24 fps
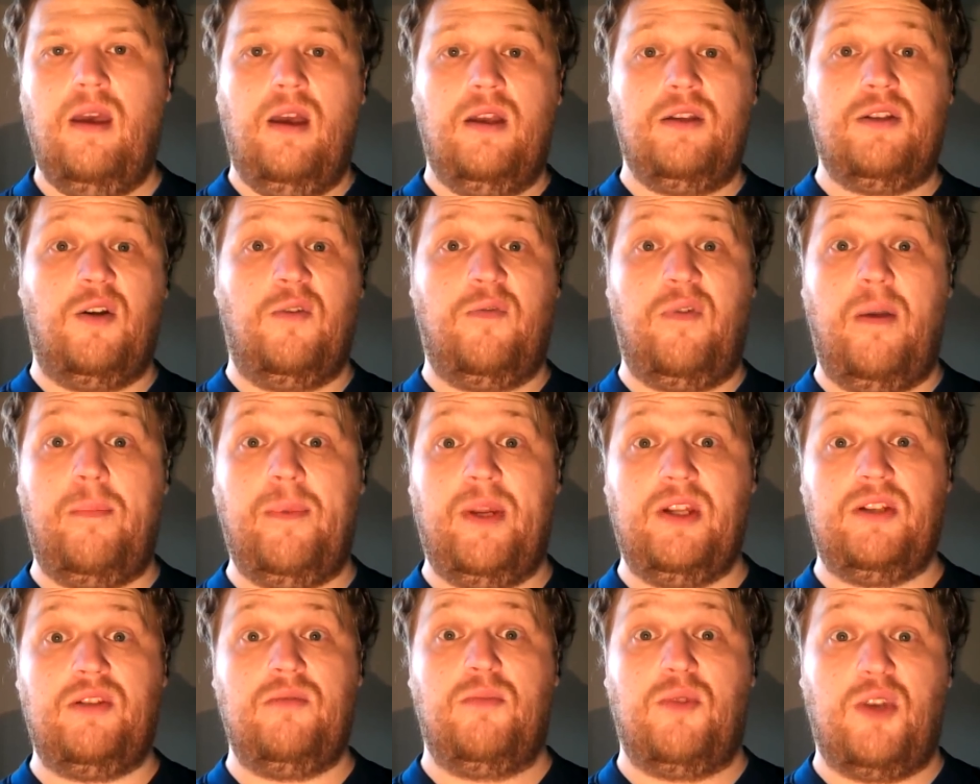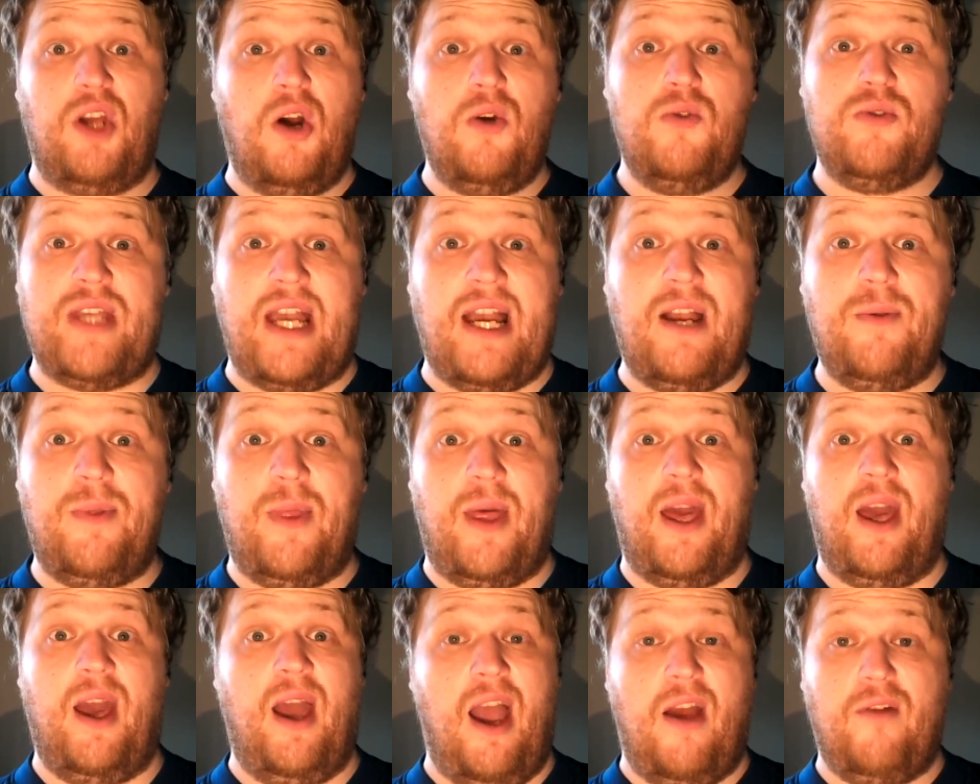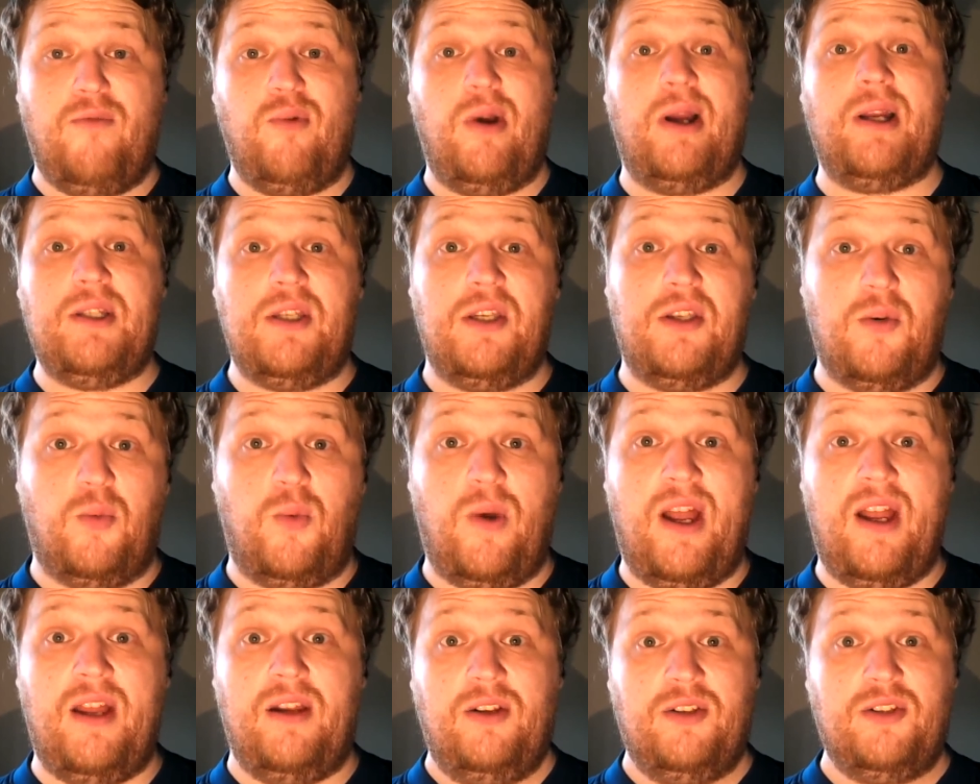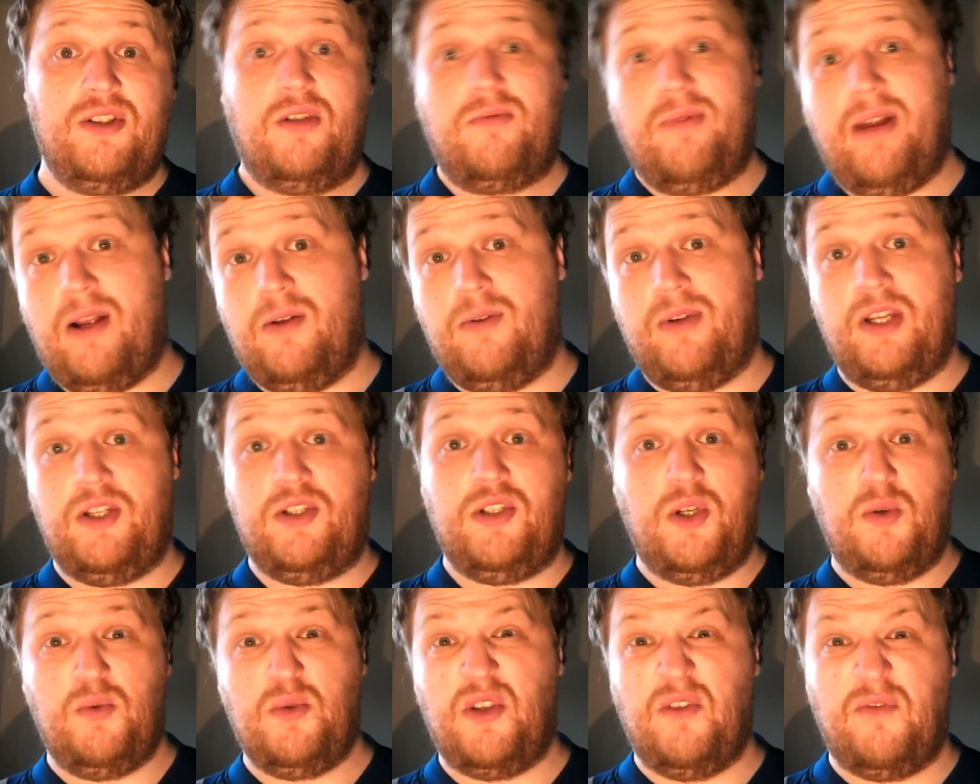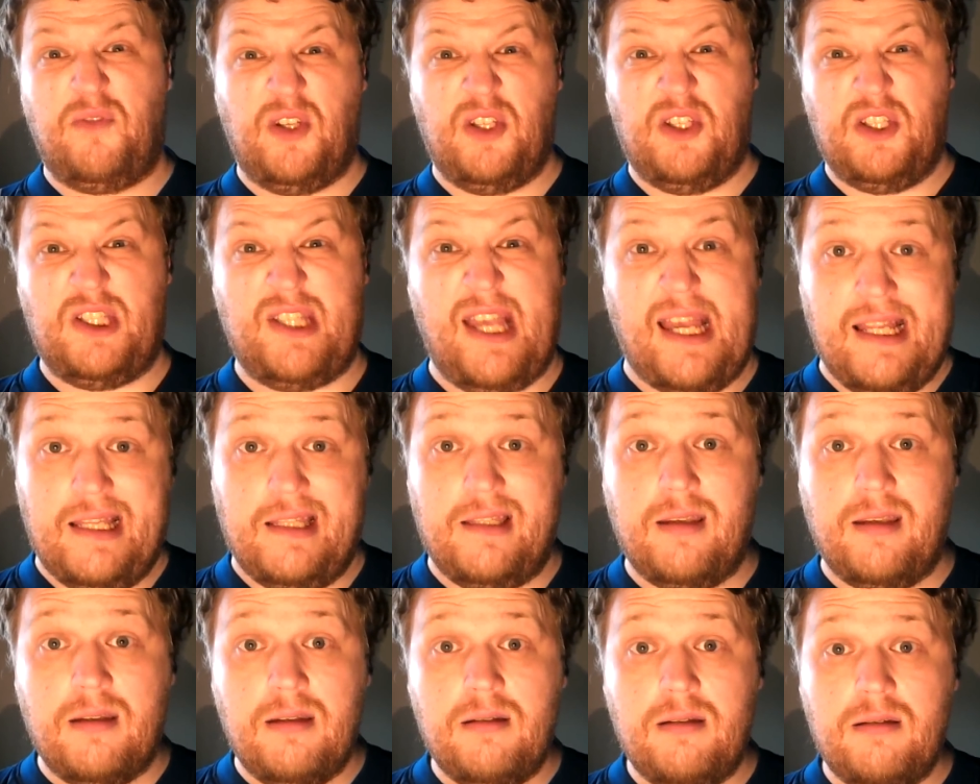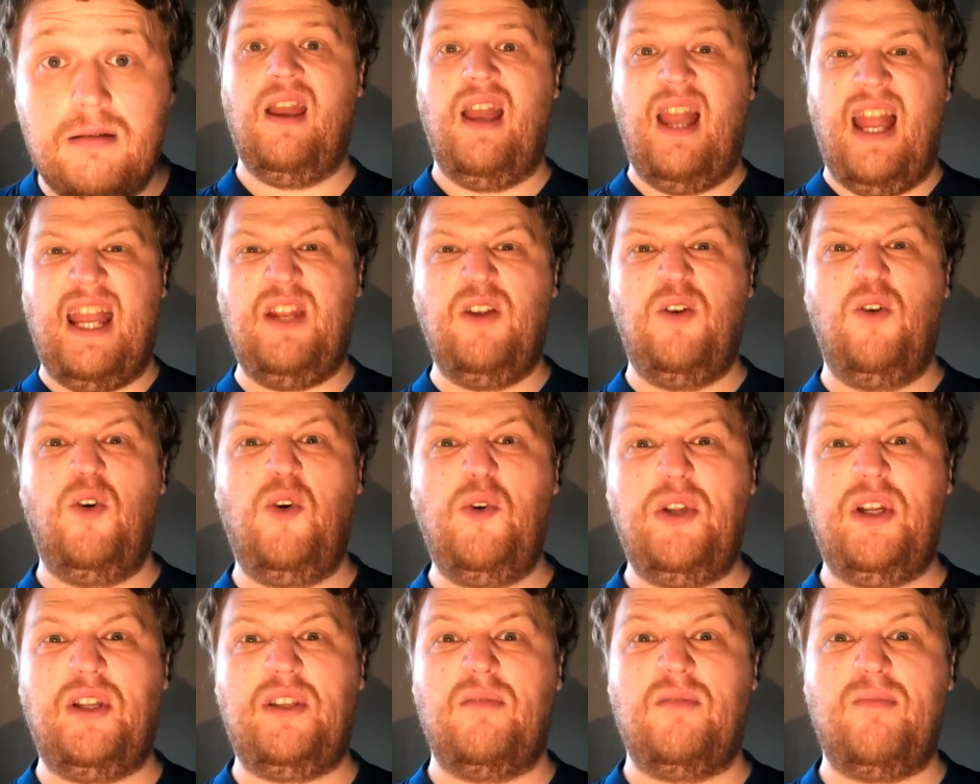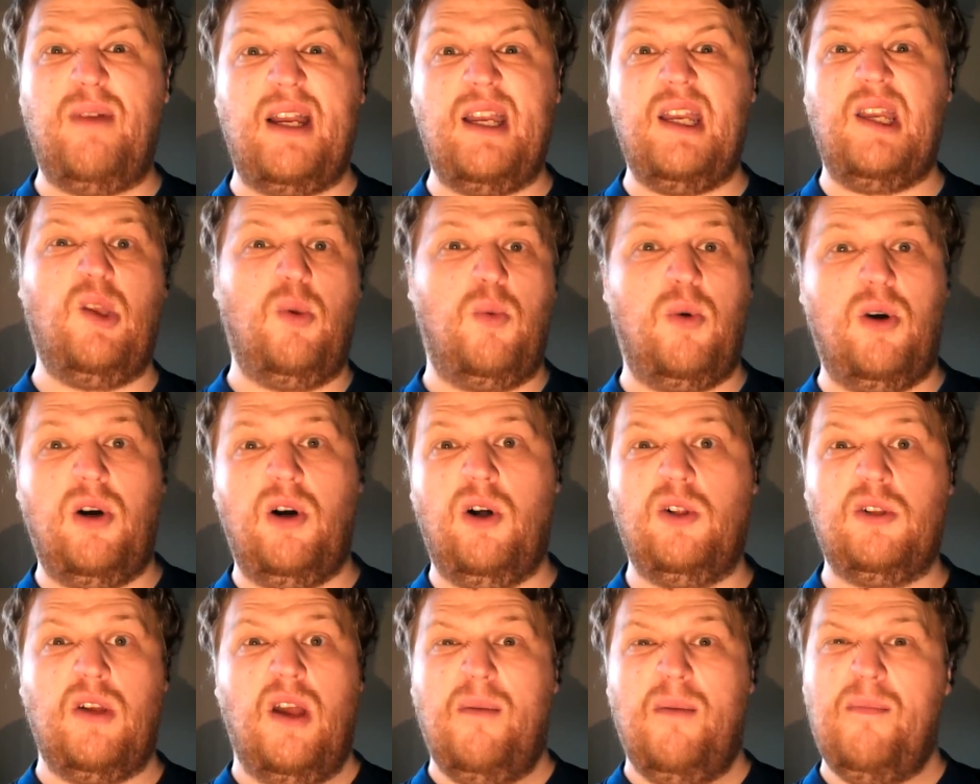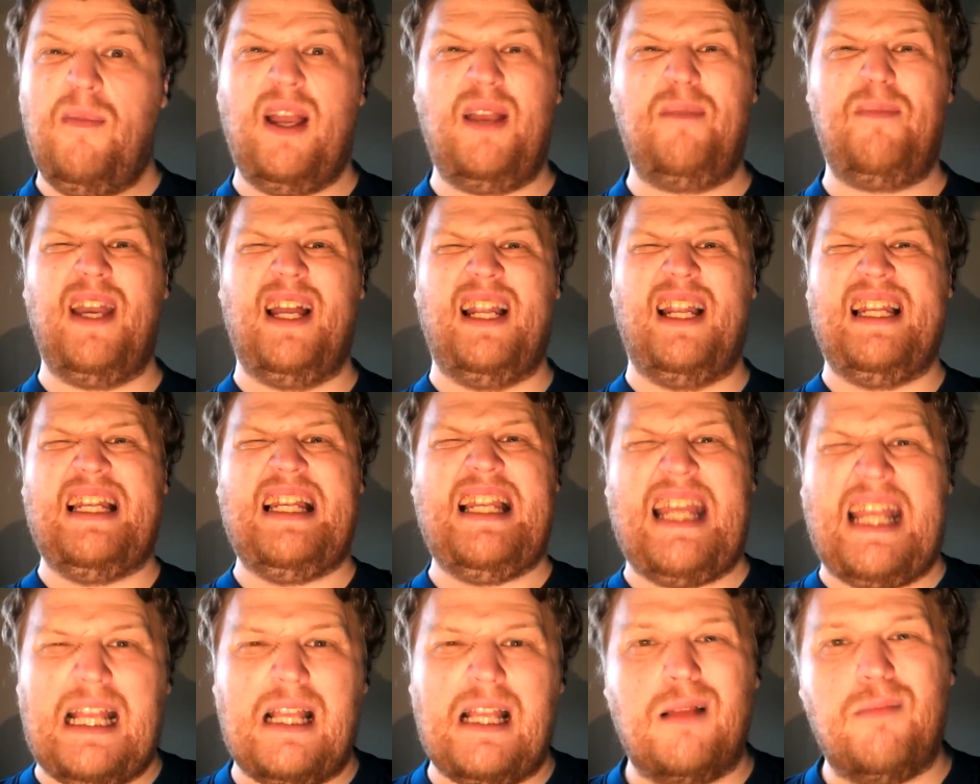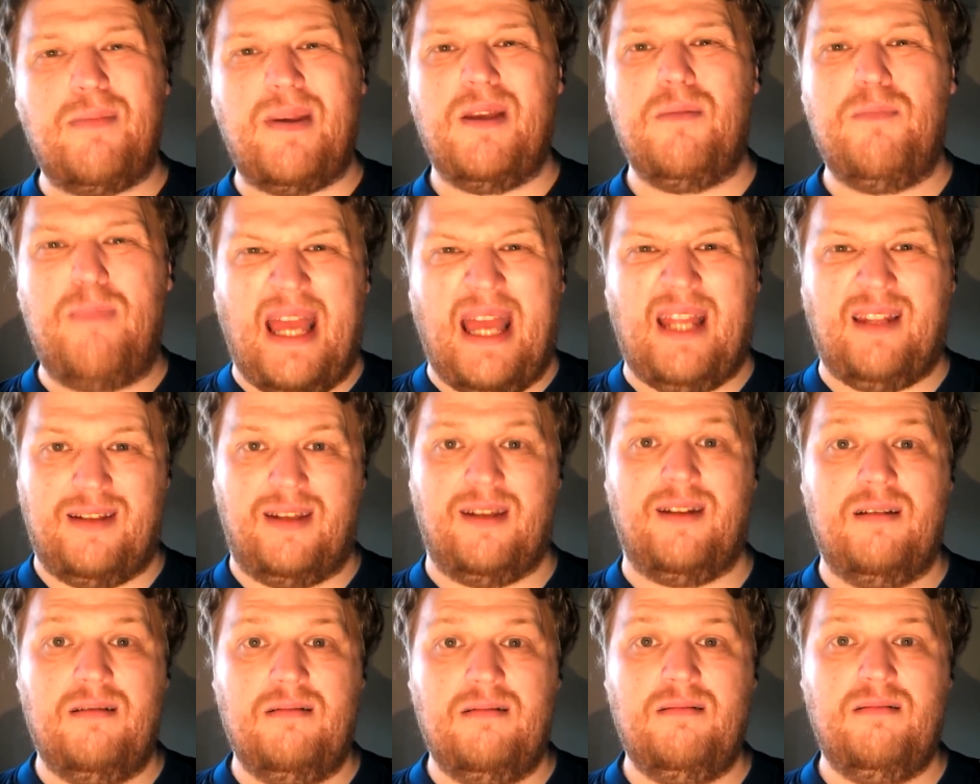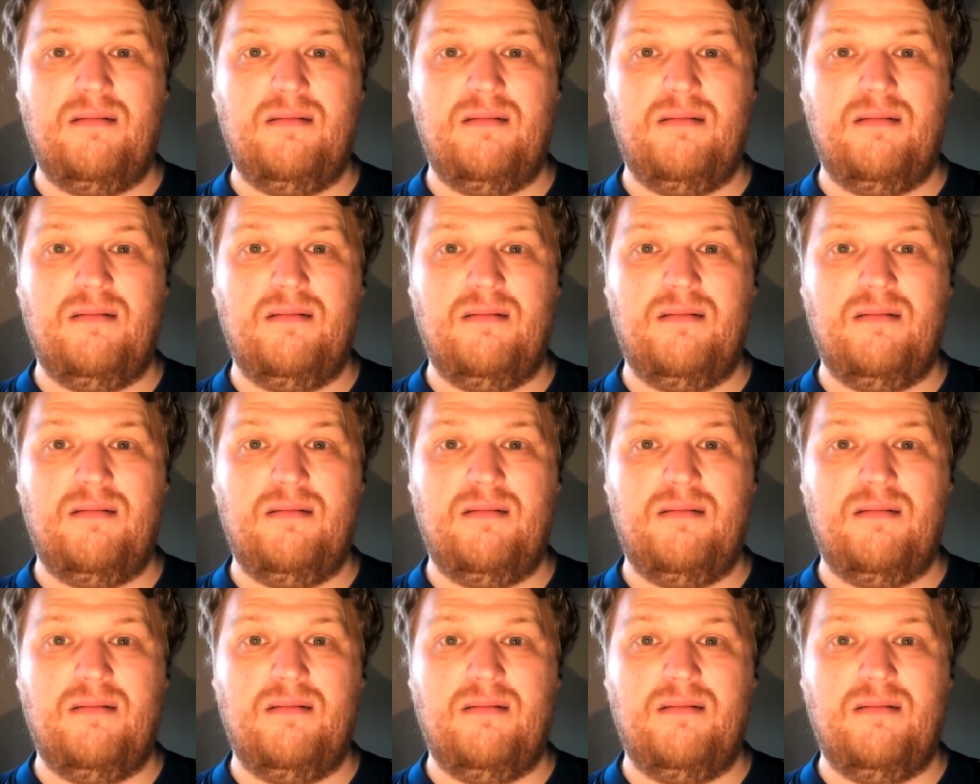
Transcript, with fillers: So feminism goes out there and raises awareness around issues of consent in order to make the world maybe a little bit better.